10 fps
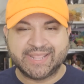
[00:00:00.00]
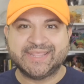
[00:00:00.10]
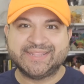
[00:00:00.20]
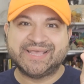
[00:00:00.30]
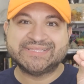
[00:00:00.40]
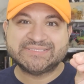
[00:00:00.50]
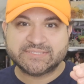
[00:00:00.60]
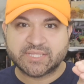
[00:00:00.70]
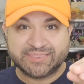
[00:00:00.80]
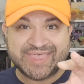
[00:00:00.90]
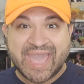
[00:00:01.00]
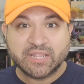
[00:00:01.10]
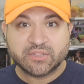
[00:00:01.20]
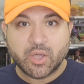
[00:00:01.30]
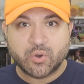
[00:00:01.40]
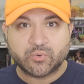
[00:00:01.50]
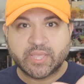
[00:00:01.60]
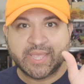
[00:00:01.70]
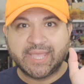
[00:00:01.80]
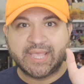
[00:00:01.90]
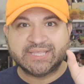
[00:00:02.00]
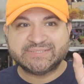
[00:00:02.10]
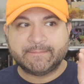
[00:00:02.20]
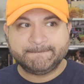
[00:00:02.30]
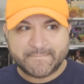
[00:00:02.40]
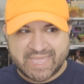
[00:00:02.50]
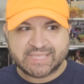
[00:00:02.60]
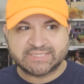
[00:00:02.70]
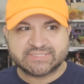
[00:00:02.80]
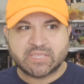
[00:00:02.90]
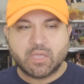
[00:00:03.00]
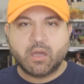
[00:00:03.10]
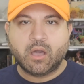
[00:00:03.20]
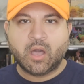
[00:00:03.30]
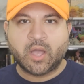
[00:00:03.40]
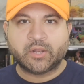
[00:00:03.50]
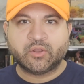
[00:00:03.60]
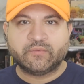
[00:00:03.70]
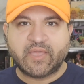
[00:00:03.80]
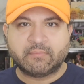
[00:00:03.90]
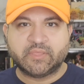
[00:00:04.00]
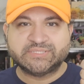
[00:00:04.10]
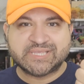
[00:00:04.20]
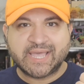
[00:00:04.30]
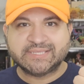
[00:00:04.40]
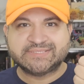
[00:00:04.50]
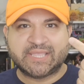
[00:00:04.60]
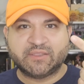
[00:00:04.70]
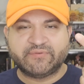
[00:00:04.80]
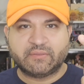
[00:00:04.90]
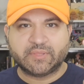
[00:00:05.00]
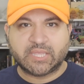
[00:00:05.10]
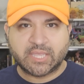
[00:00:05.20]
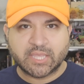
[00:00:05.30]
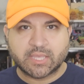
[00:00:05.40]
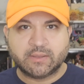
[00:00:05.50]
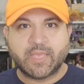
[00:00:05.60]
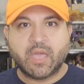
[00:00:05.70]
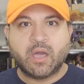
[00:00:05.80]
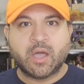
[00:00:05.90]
And then that alone is based on your family size and your family income,